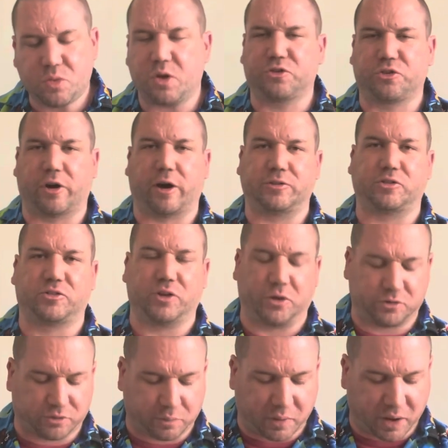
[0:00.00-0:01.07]
So I just
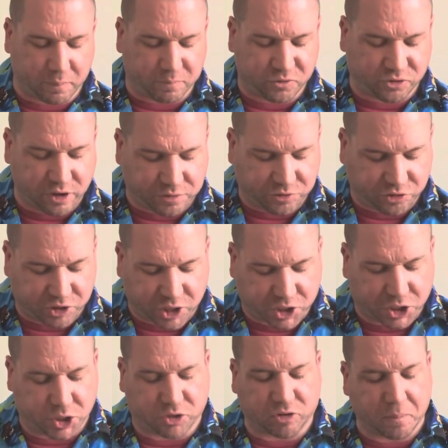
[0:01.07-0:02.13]
noticed some serving
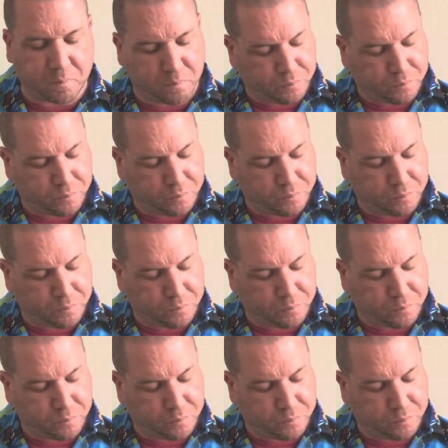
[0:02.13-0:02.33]
suggestions.